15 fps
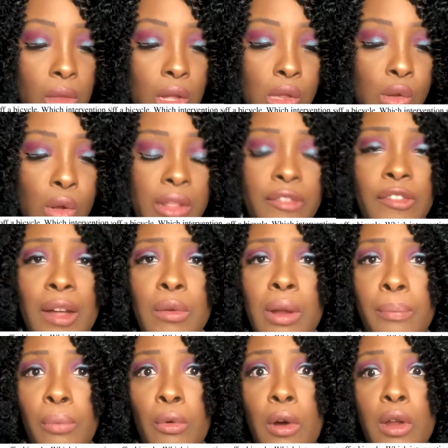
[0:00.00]
So it's very
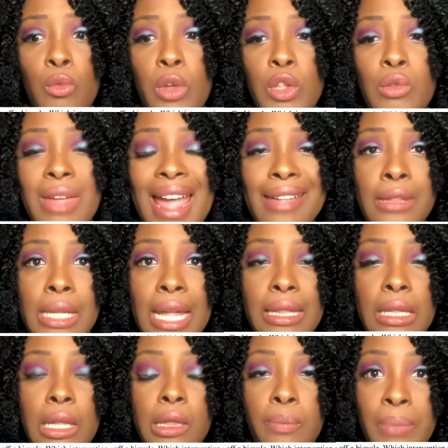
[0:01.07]
important. When you guys get
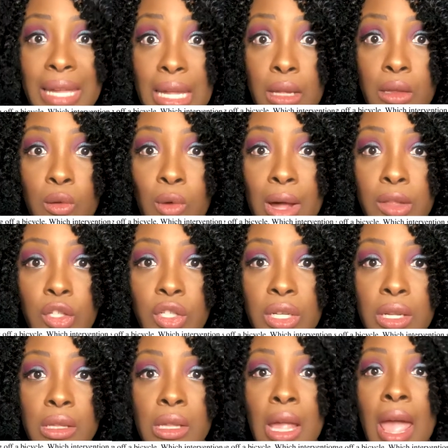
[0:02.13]
these peace
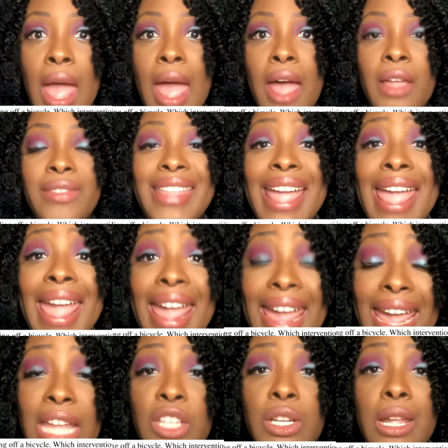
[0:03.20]
questions, the
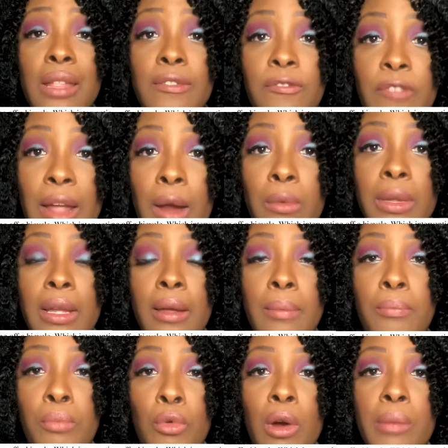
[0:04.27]
age is very
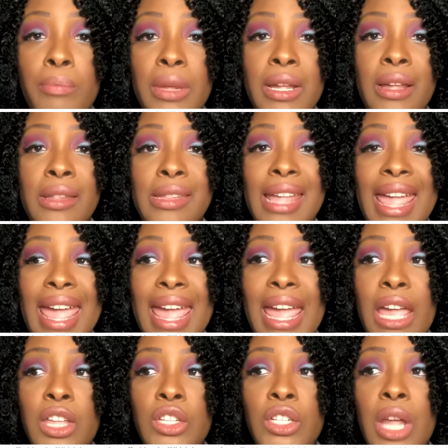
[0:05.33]
important because the
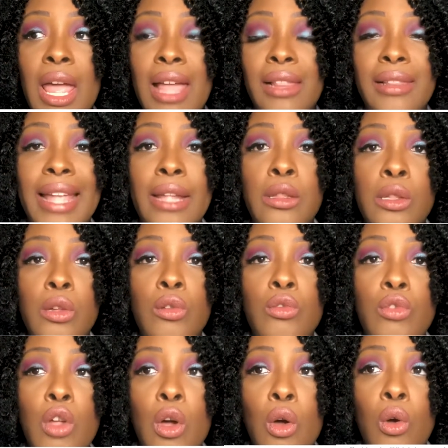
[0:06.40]
age lets you
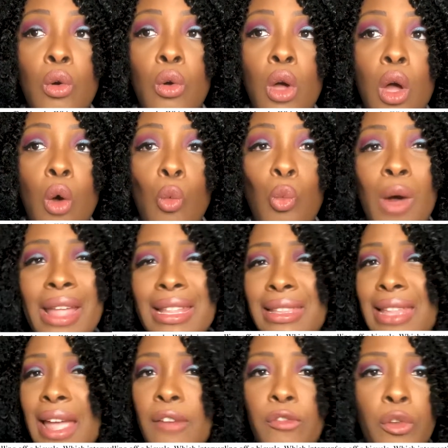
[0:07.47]
know what
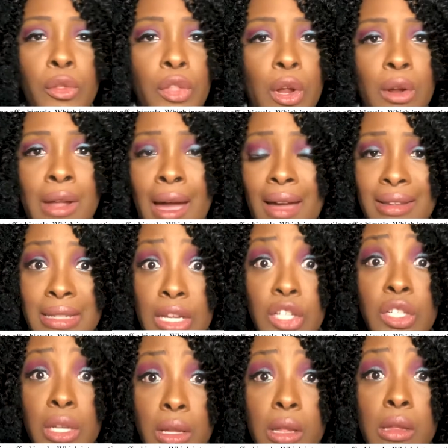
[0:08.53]
level their
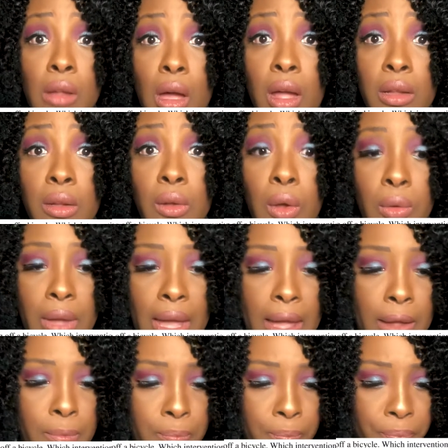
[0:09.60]
cognition is on,
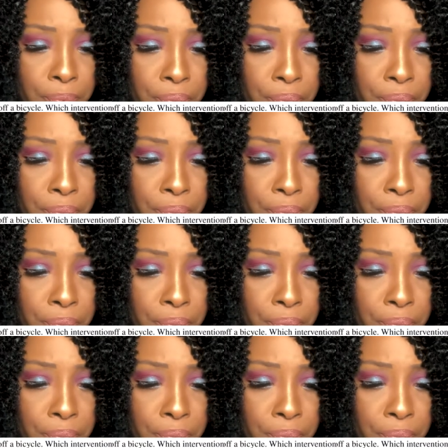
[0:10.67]
okay?